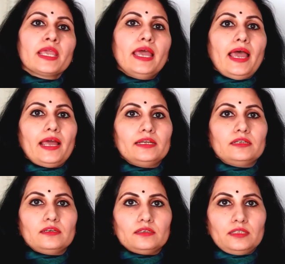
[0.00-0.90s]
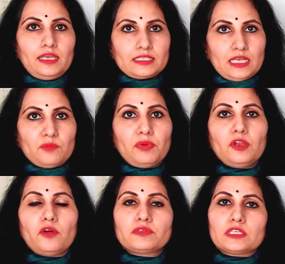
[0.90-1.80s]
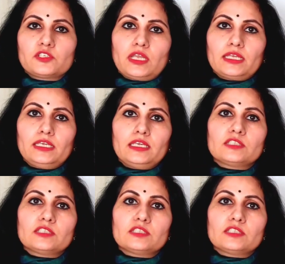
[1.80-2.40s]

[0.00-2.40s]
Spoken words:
and the example of such algae